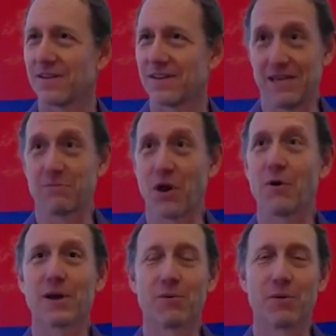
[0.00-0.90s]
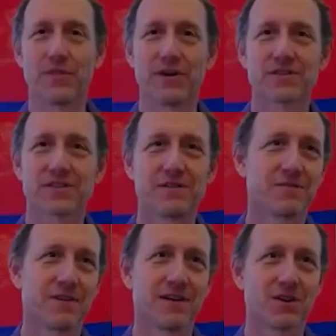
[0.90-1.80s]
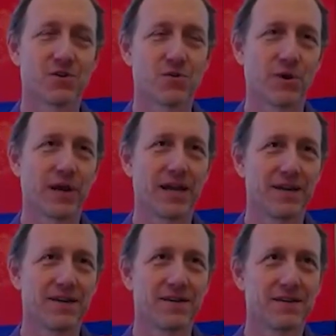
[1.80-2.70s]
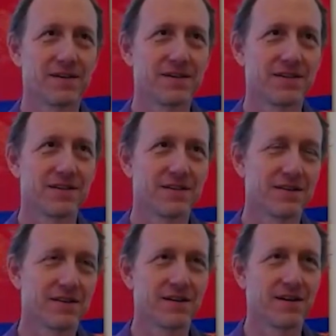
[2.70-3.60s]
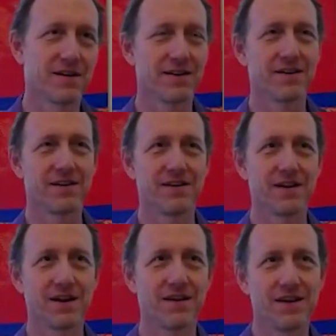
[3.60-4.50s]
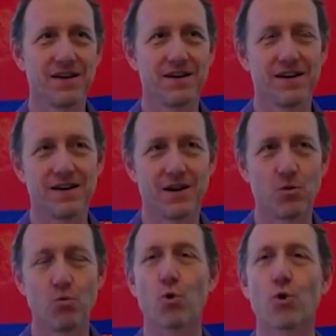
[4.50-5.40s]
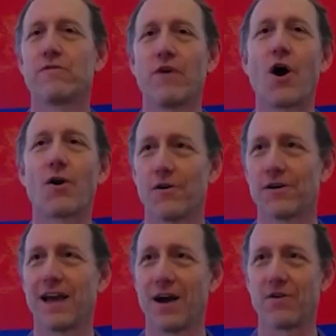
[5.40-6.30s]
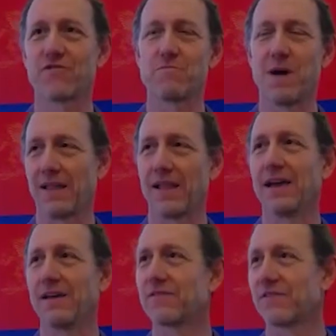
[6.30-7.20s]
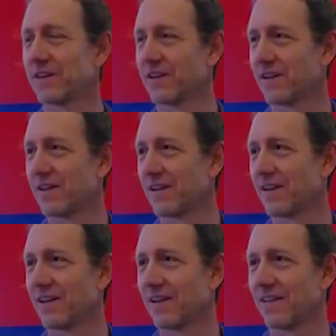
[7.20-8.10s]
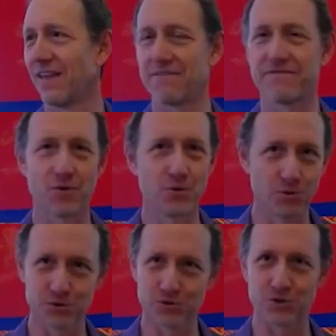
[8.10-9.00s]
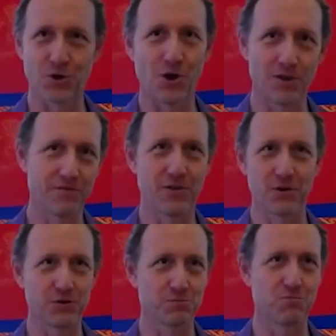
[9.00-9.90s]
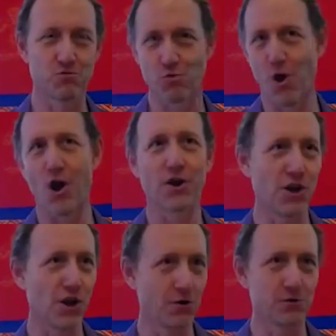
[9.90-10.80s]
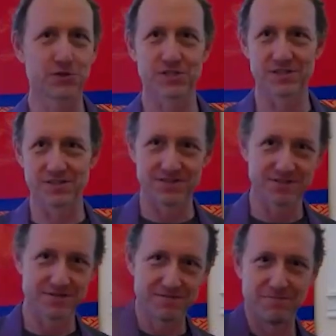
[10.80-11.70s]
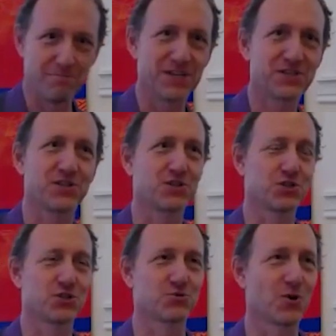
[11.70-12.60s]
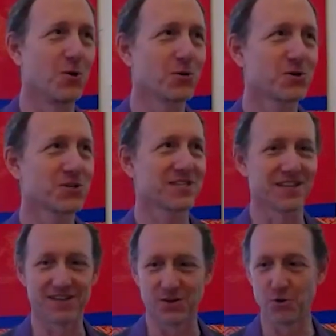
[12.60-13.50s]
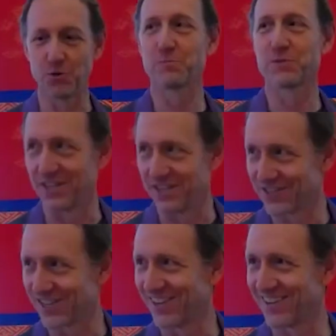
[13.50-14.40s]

keep going with this and, and create uh, uh, a work of art out of my life that folds all of those wrong notes and misstrokes and oopses